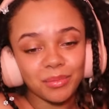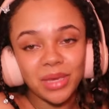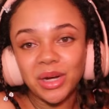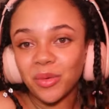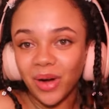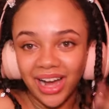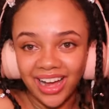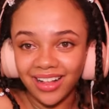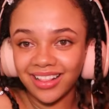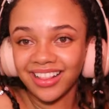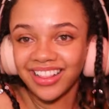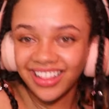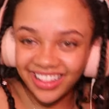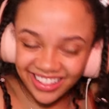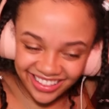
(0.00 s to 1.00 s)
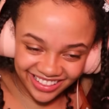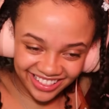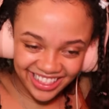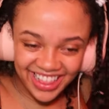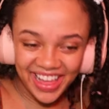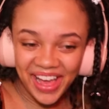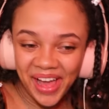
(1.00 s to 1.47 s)
Meanwhile,
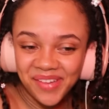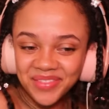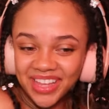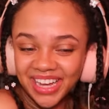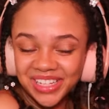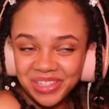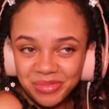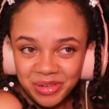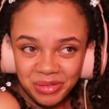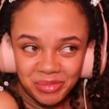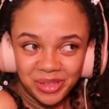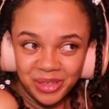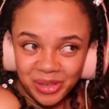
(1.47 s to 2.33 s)
I'm like, I just wanna be